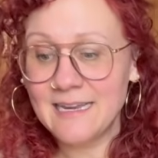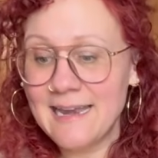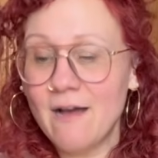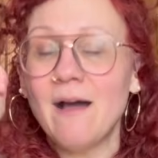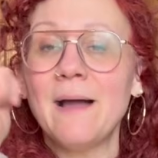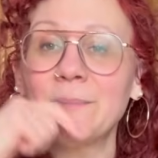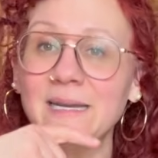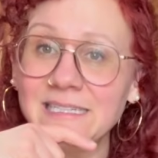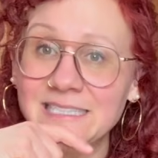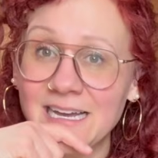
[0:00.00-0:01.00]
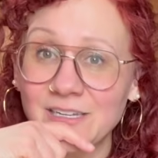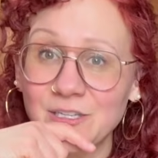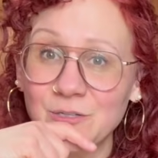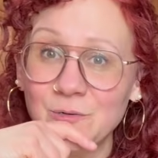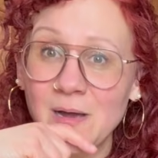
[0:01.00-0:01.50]
Now, I'm going to tell
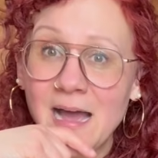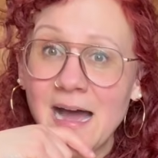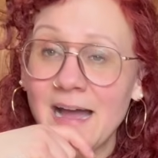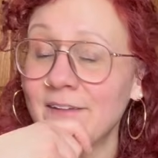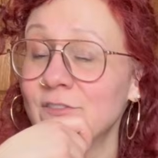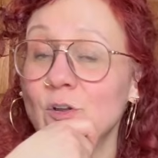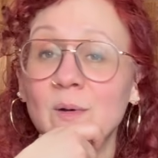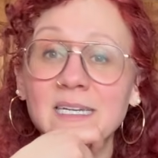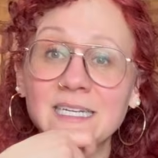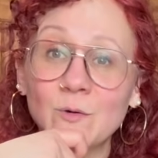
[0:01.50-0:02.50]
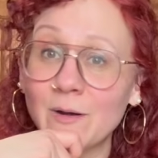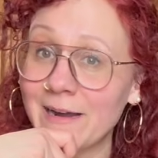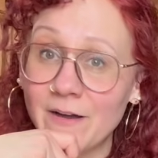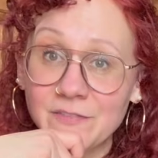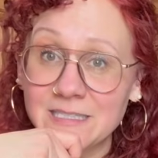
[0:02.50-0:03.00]
you, I have no idea where I
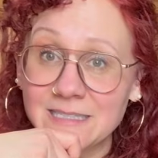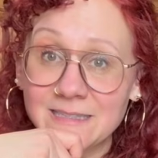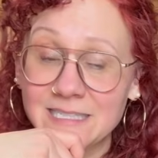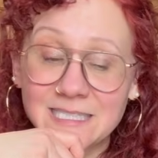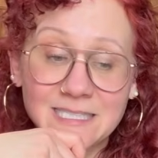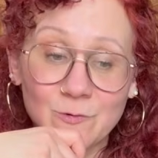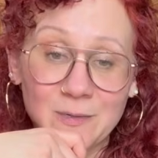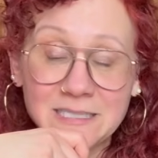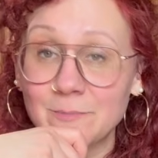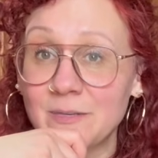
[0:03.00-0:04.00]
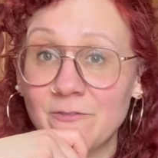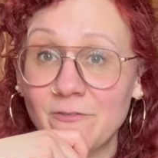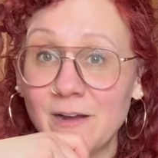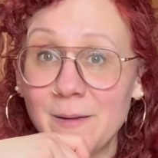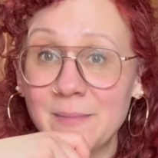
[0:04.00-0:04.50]
got this recipe from.